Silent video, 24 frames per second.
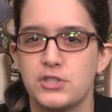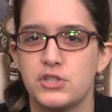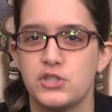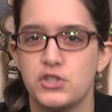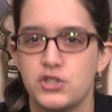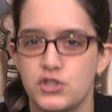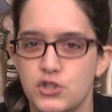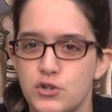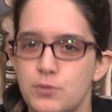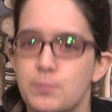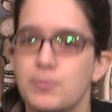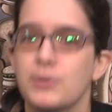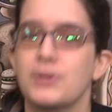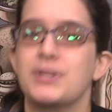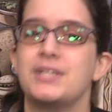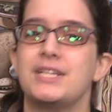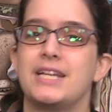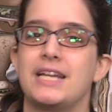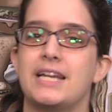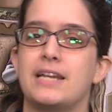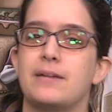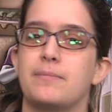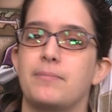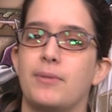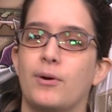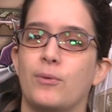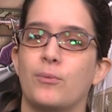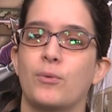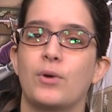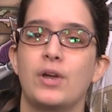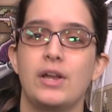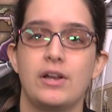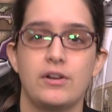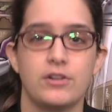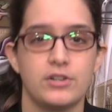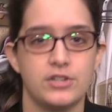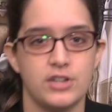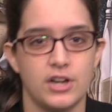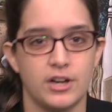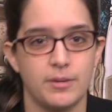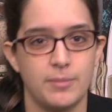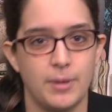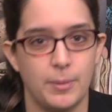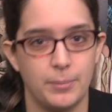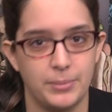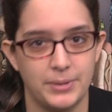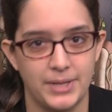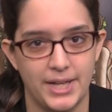super didn't, but we're here to talk
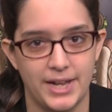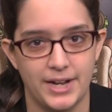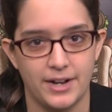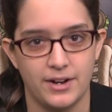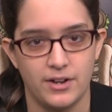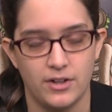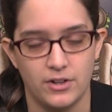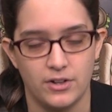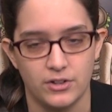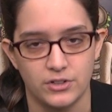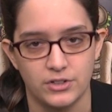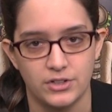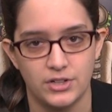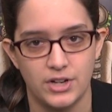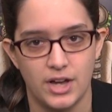about Planet Hulk,